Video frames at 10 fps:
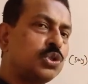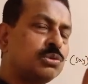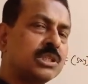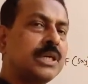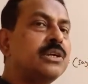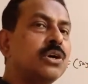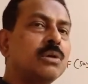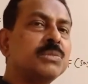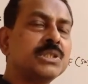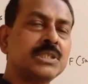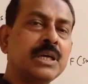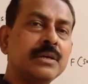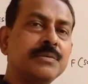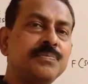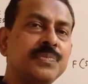to the center of the
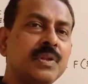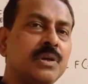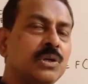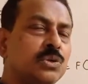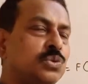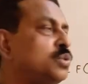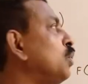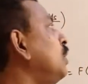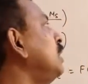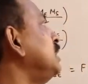Sun, so